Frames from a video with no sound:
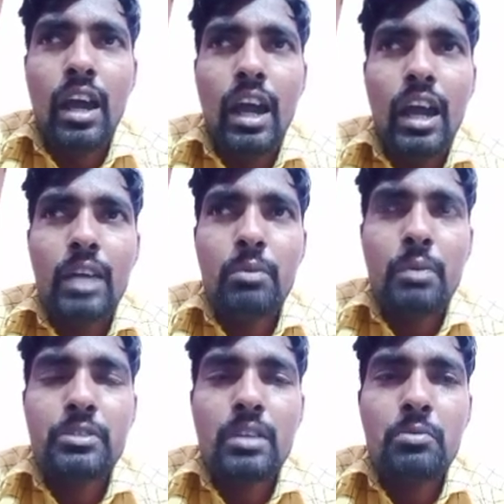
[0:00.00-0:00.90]
or
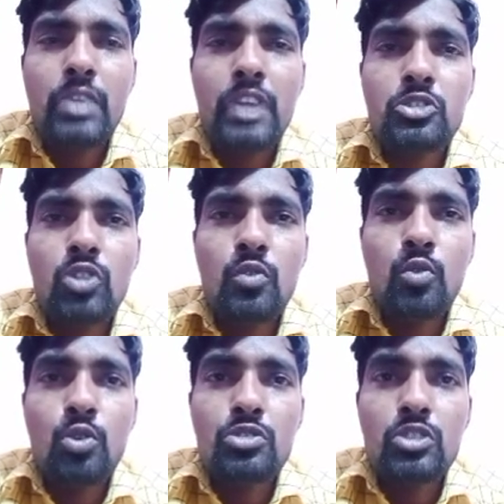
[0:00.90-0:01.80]
maybe some natural
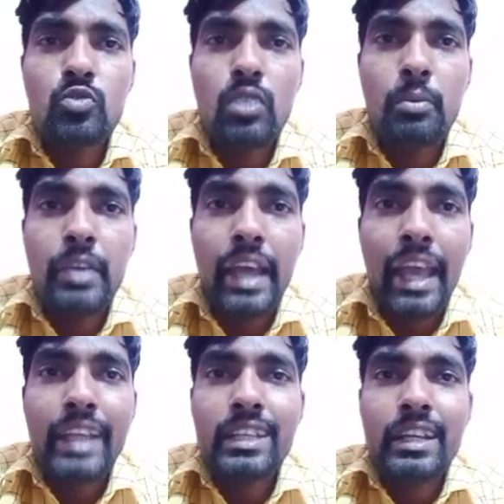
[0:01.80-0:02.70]
forces will be
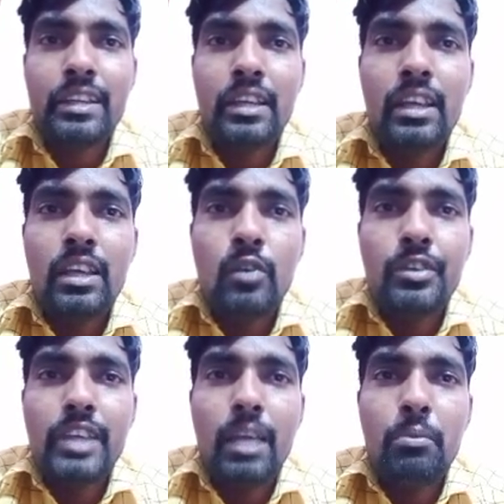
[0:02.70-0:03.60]
acted. With
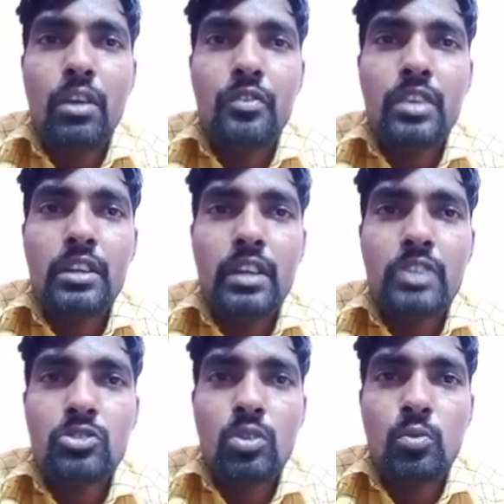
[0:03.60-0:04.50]
help of that
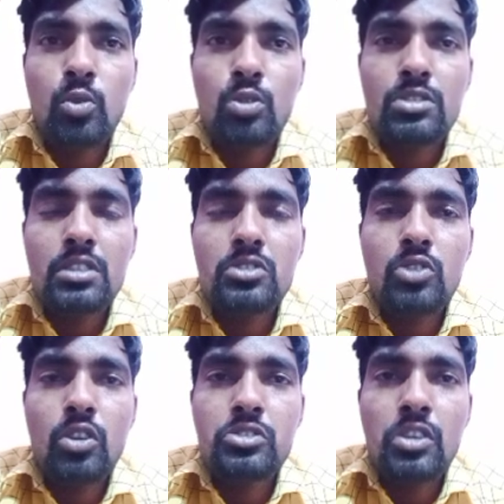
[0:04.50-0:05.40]
natural process,
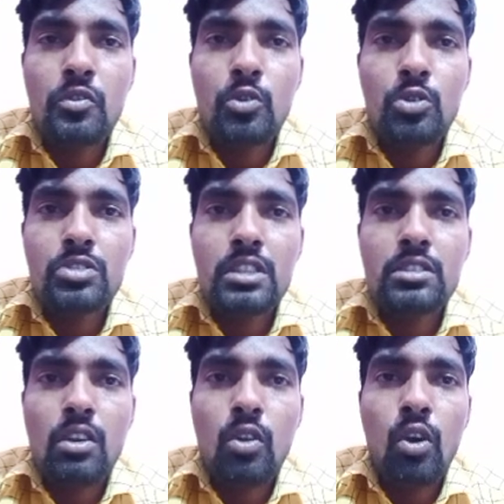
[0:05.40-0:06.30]
geological forces,
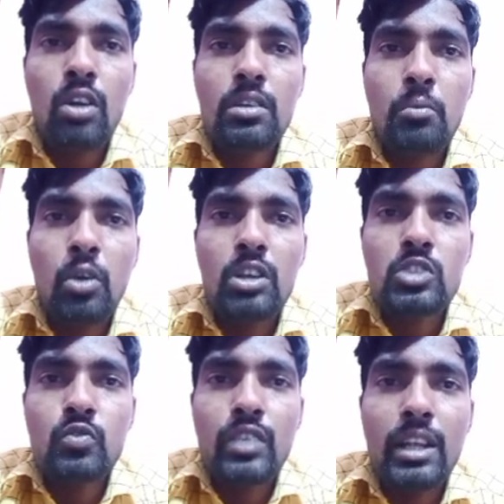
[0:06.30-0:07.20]
the rock
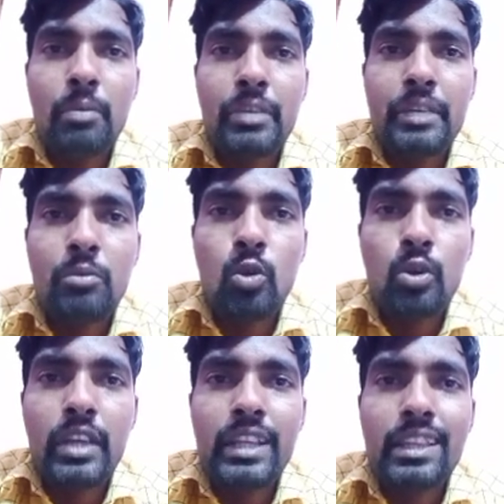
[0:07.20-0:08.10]
mass will be
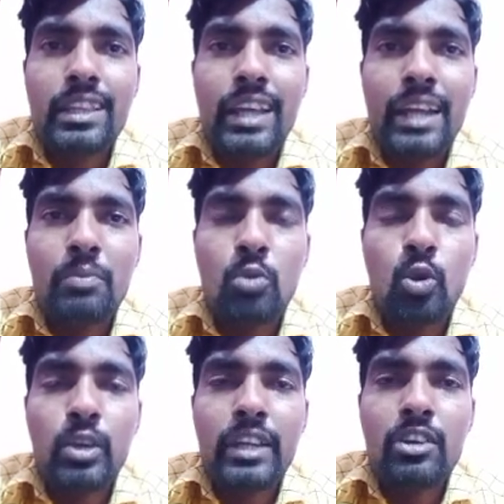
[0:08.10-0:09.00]
broken. That
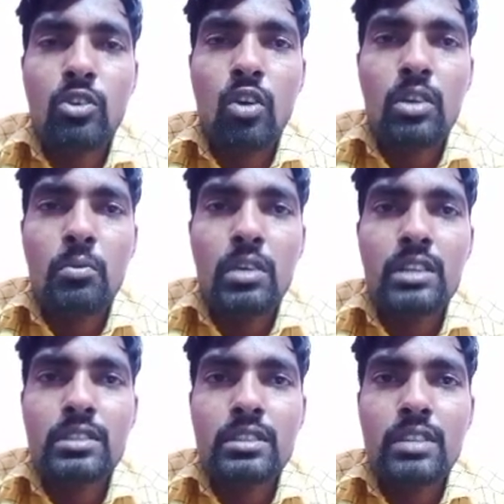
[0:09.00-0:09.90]
broken rock
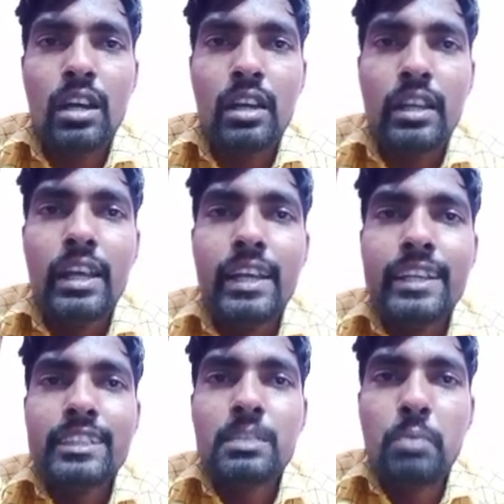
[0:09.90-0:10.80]
masses are
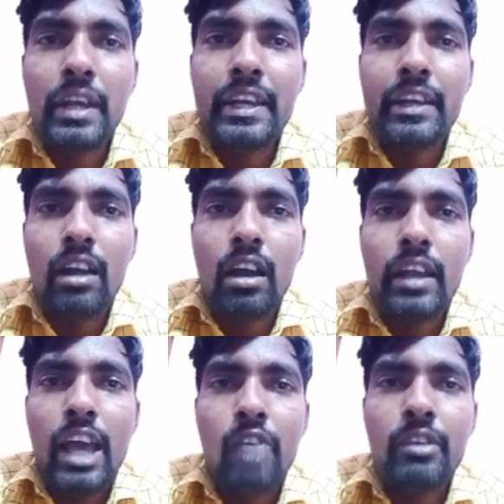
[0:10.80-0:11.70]
spreaded or
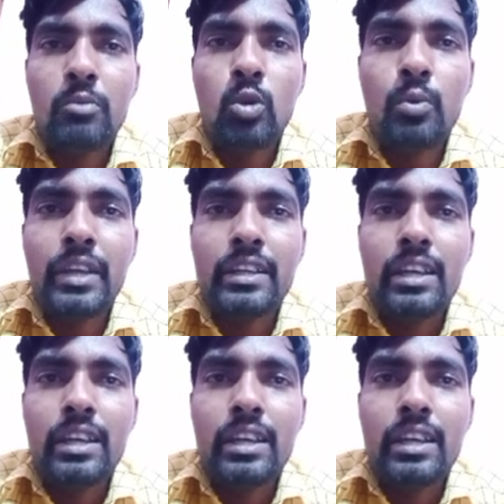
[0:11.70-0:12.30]
having movement